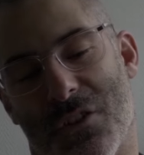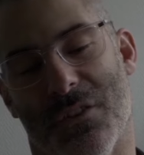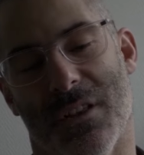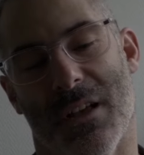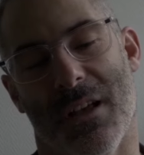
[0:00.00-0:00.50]

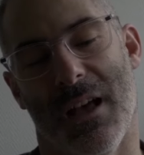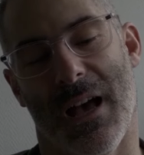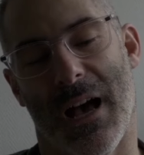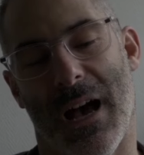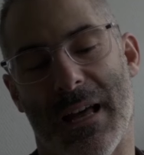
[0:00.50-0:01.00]
shoe, the
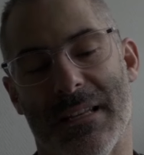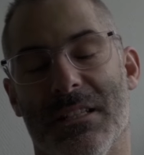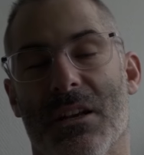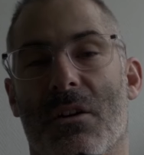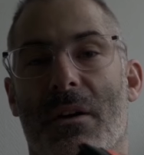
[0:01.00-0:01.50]

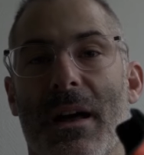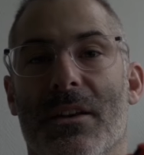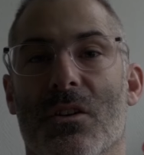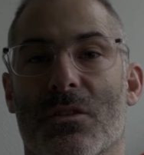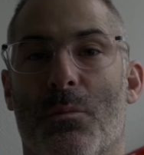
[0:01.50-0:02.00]
Adizero
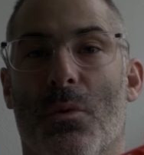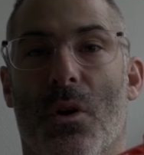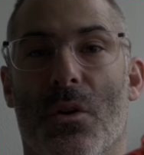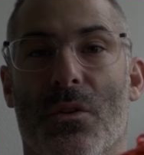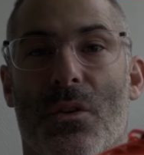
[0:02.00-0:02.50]
Adios
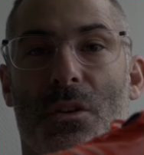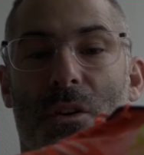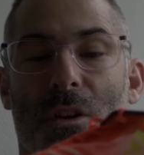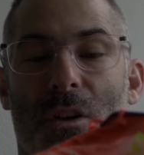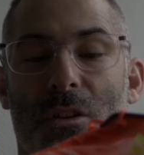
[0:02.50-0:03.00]
Pro
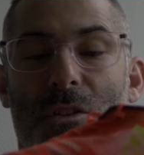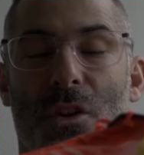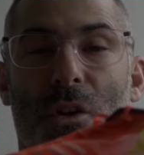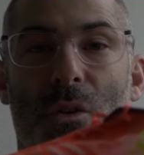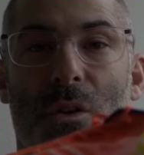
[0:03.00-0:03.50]

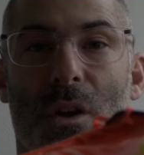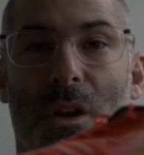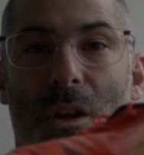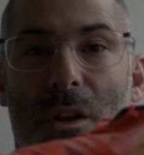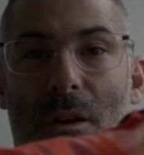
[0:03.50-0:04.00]
2,
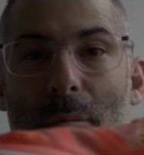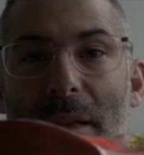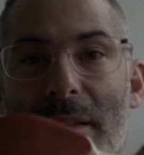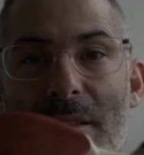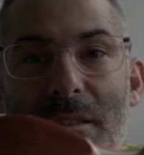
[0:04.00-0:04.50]
I
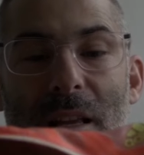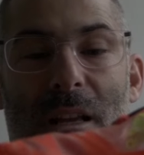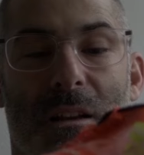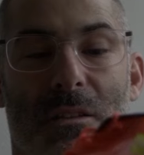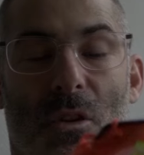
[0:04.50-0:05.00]
mean, this thing,